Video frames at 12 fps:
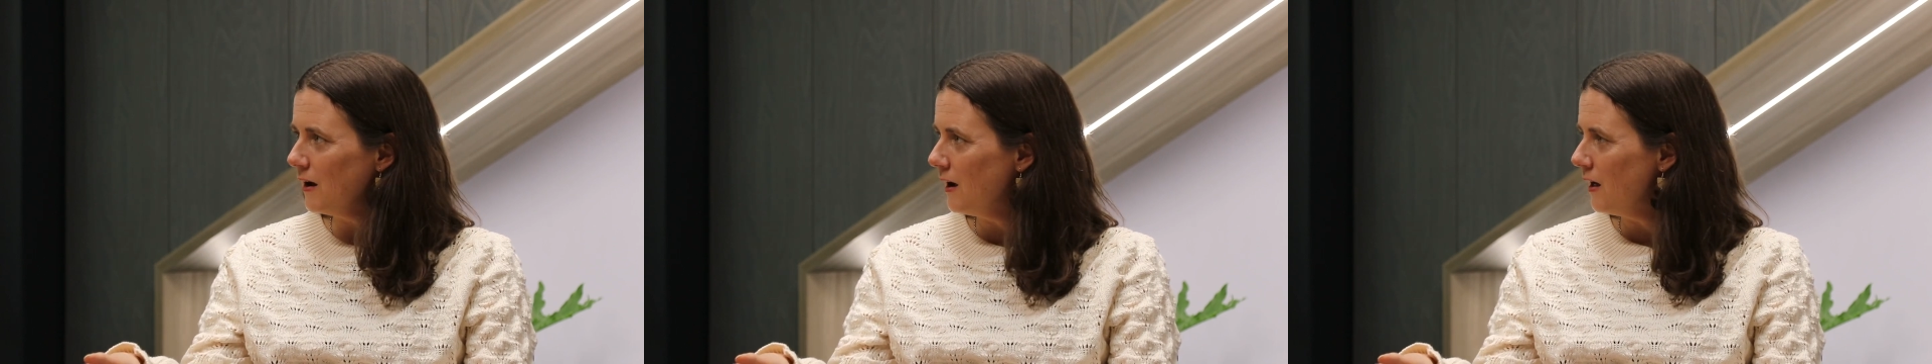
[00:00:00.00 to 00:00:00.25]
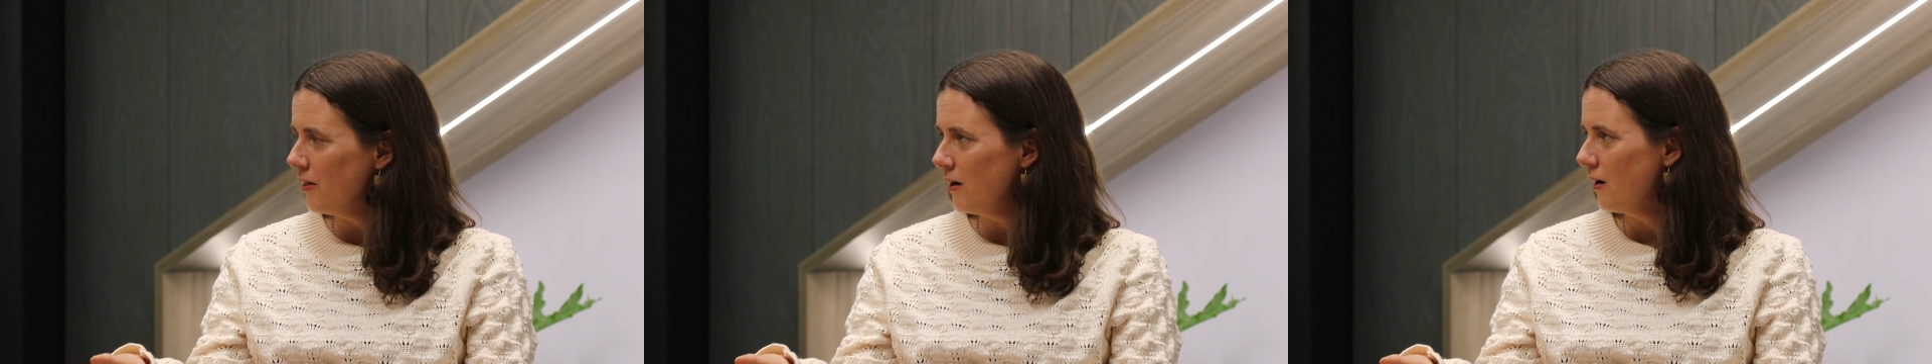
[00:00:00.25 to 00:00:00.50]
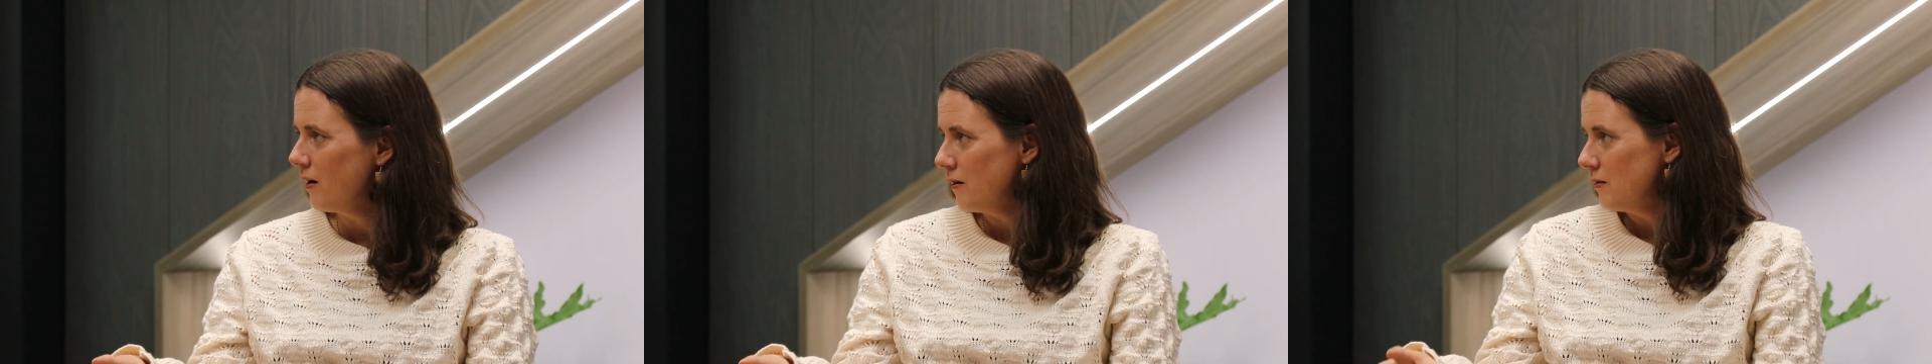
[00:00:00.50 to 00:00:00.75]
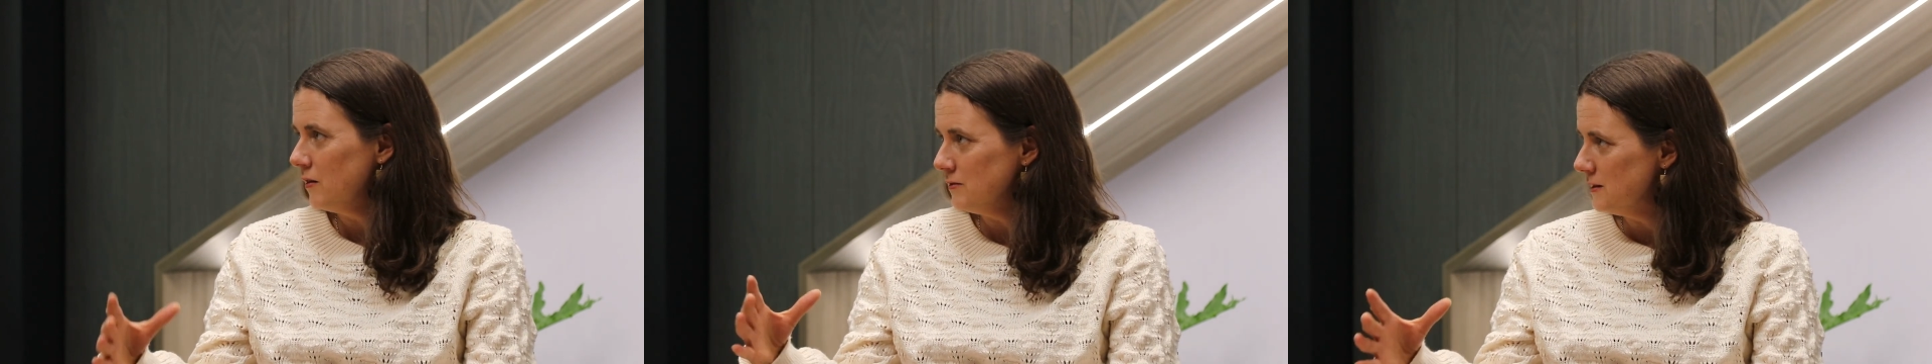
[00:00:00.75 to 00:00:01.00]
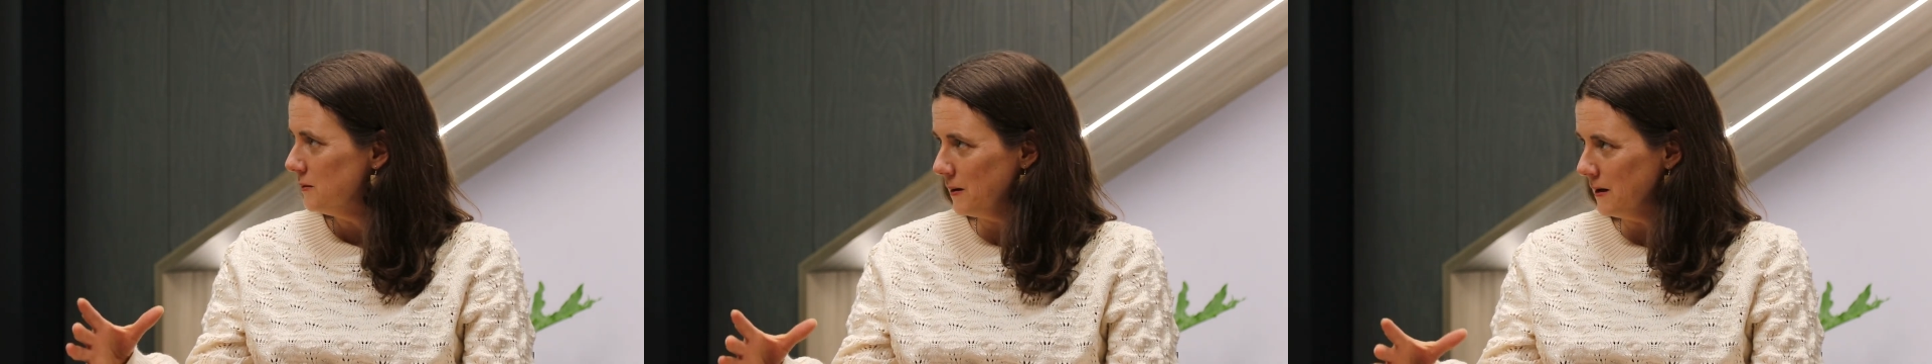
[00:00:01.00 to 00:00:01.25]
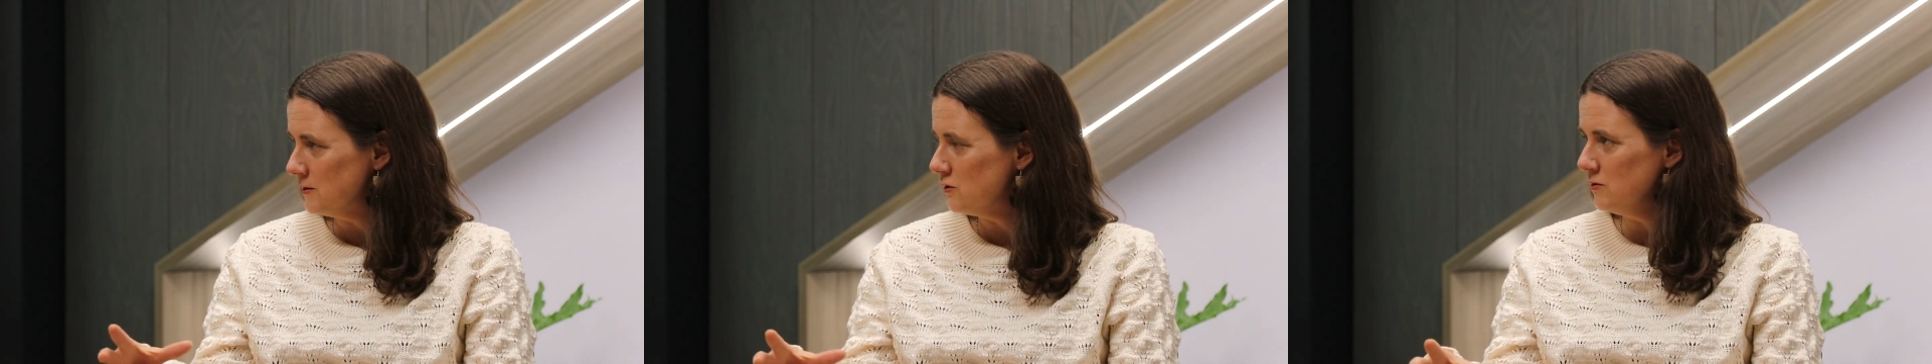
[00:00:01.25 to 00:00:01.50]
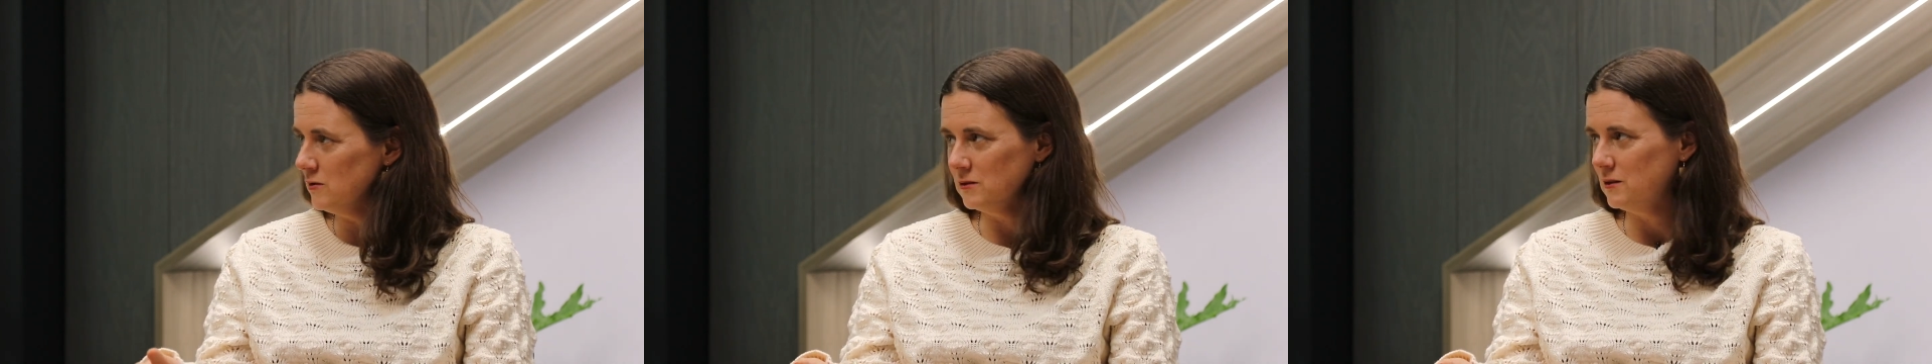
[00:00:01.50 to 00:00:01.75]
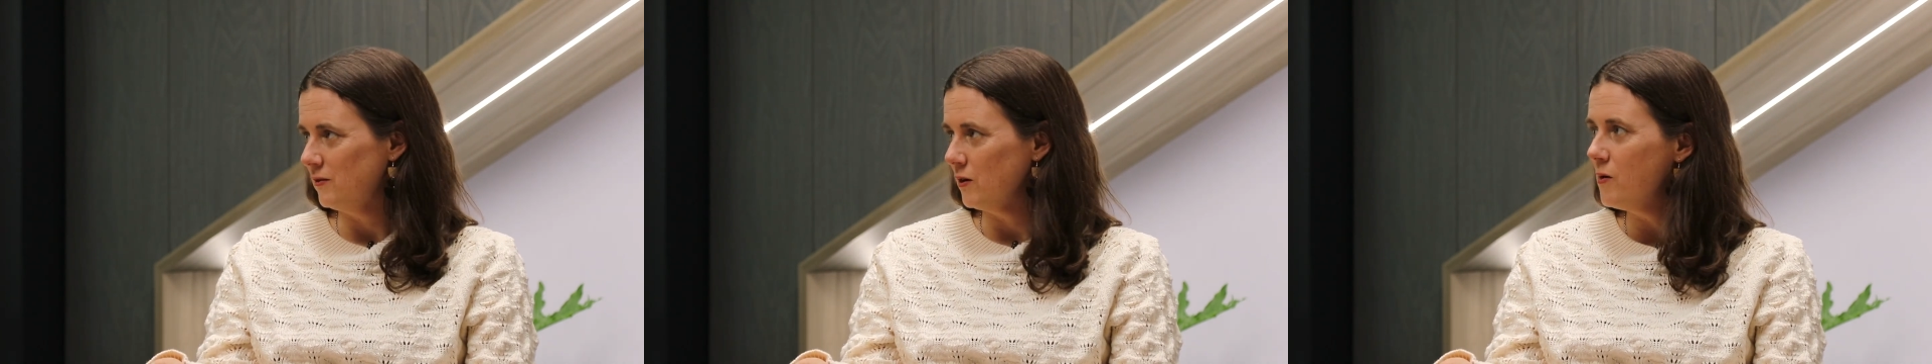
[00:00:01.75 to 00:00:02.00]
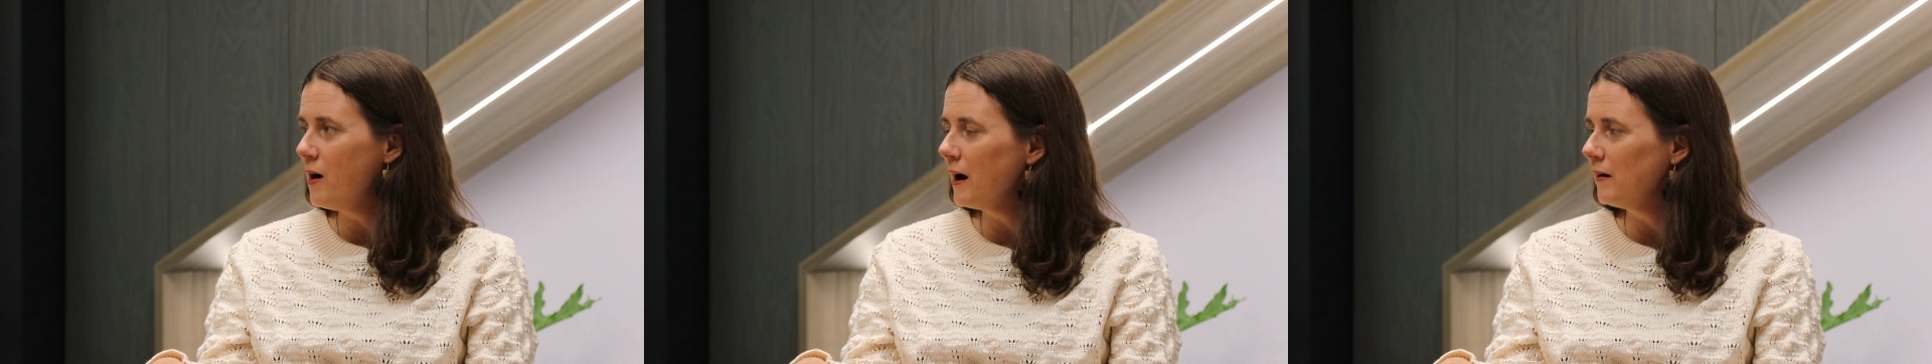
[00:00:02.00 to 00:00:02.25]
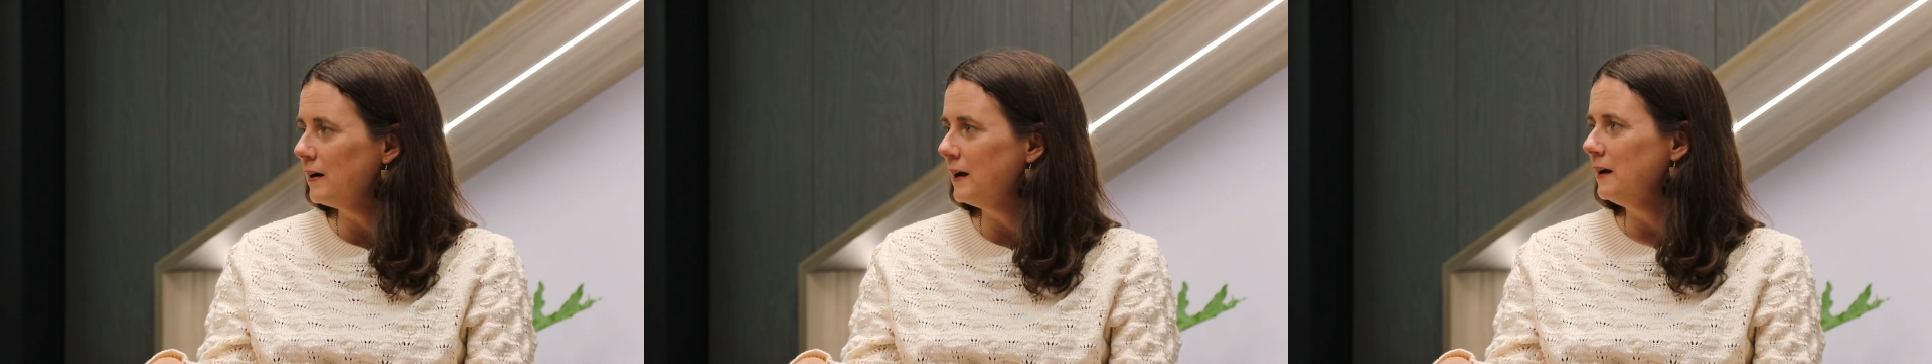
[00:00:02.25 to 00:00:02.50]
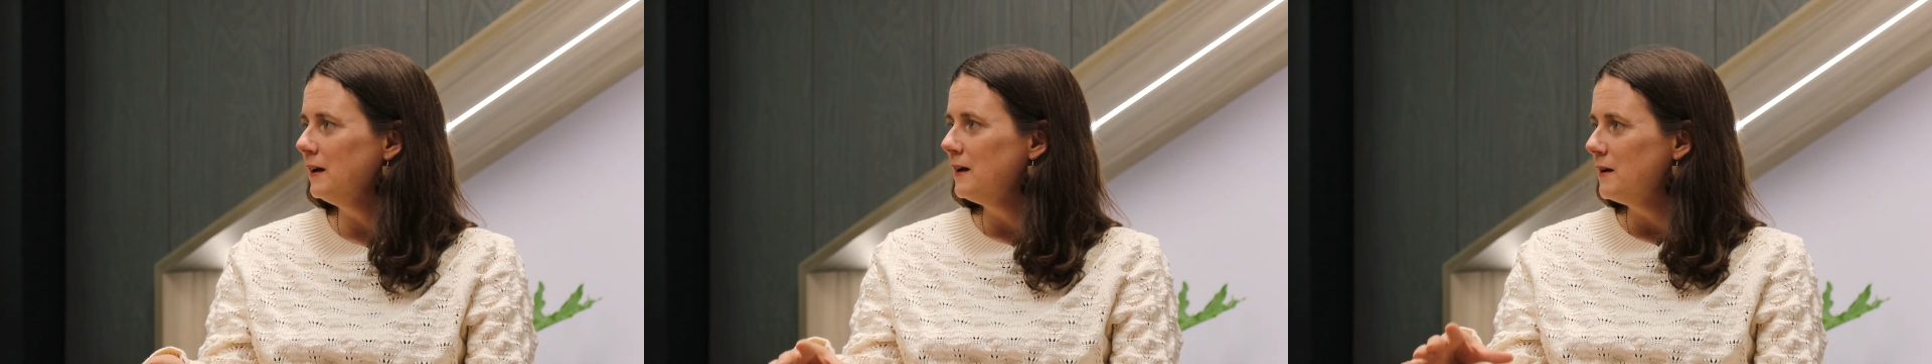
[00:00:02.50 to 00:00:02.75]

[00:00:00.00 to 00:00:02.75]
other concept-based units of inquiry,